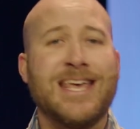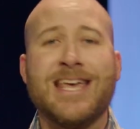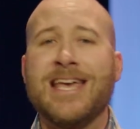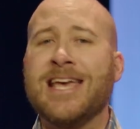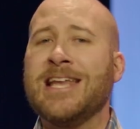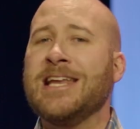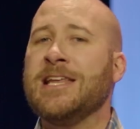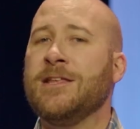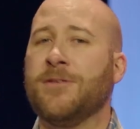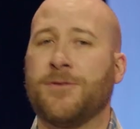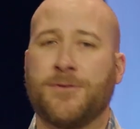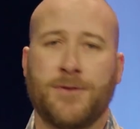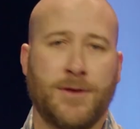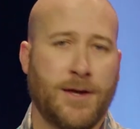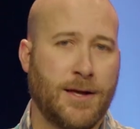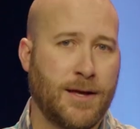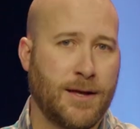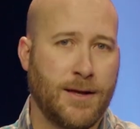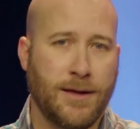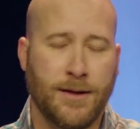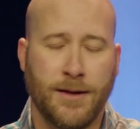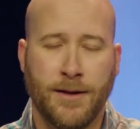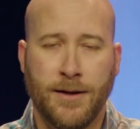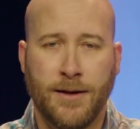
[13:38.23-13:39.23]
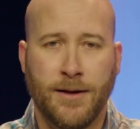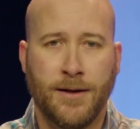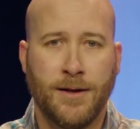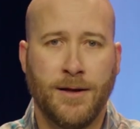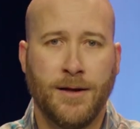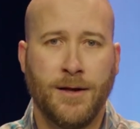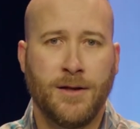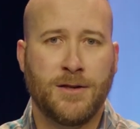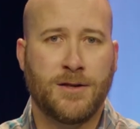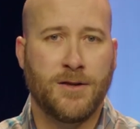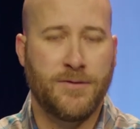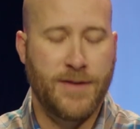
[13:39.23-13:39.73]
anything
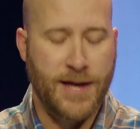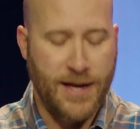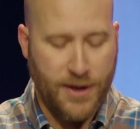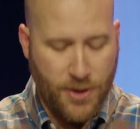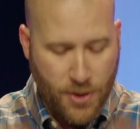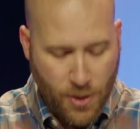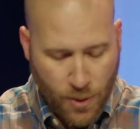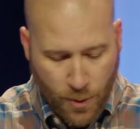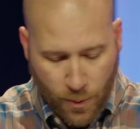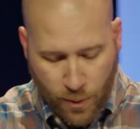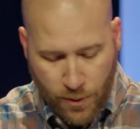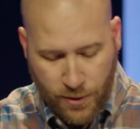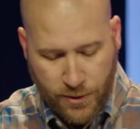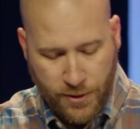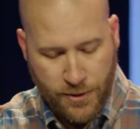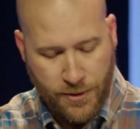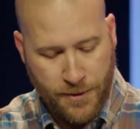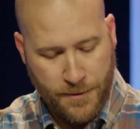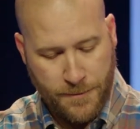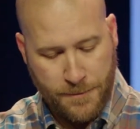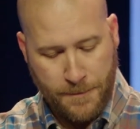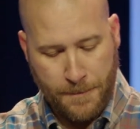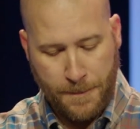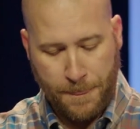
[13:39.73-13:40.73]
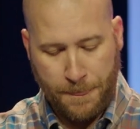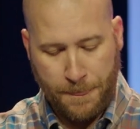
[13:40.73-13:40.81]
to that coworker,